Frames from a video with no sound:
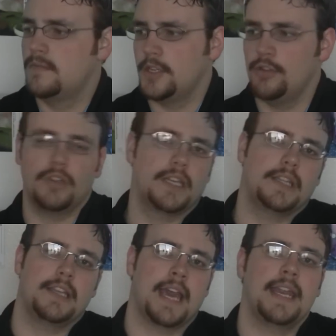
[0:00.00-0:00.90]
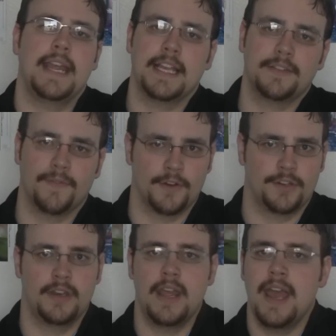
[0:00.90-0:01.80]
you look at the NES
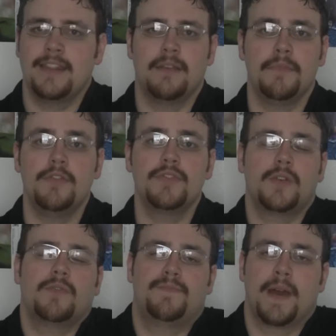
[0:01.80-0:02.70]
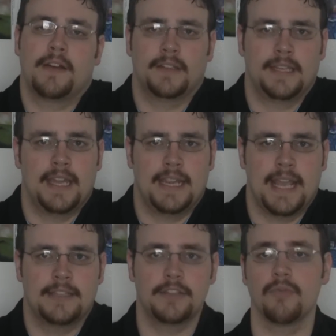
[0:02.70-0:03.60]
version, the music was better on the
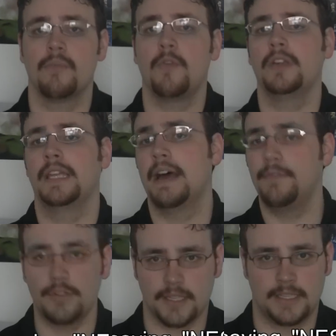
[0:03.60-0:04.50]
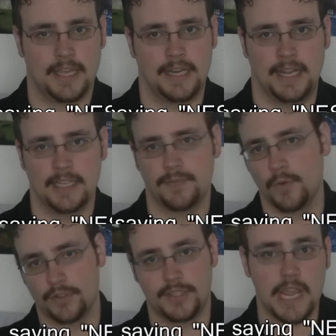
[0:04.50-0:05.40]
NES, there were more levels on the NES,
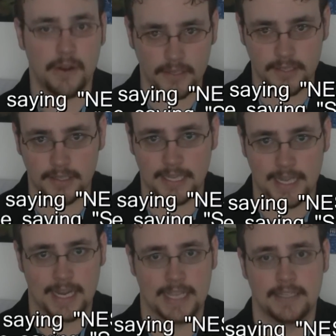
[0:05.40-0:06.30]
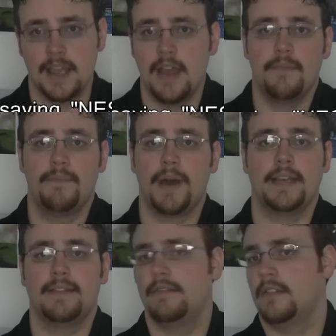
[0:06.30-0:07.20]
more secrets on the NES,
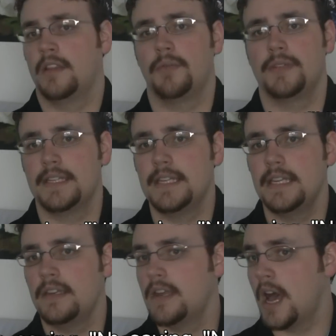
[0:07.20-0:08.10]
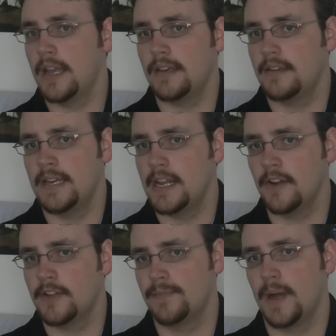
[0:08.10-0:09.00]
but there was not
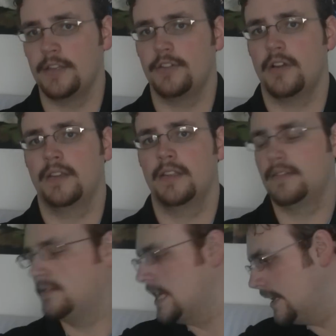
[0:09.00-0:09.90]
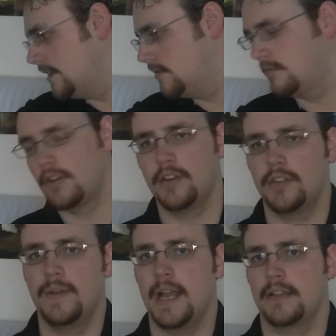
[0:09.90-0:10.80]
near as much on the Sega
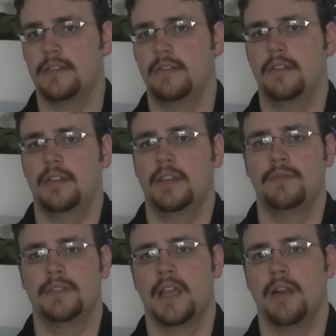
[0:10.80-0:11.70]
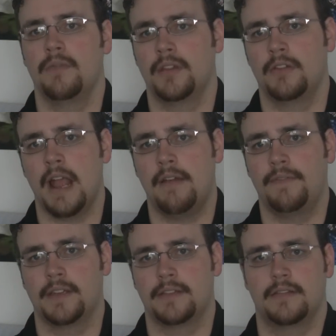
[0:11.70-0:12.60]
32X. The only thing that was there were the
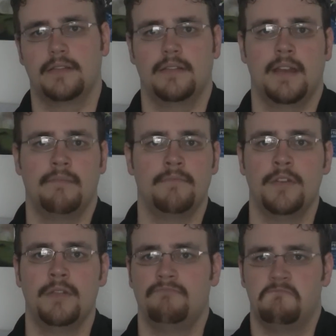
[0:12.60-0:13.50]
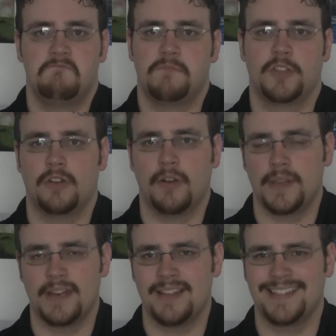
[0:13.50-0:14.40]
graphics. So, I
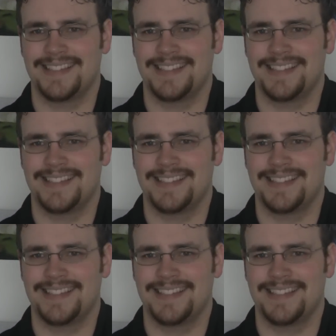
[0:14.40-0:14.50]
mean,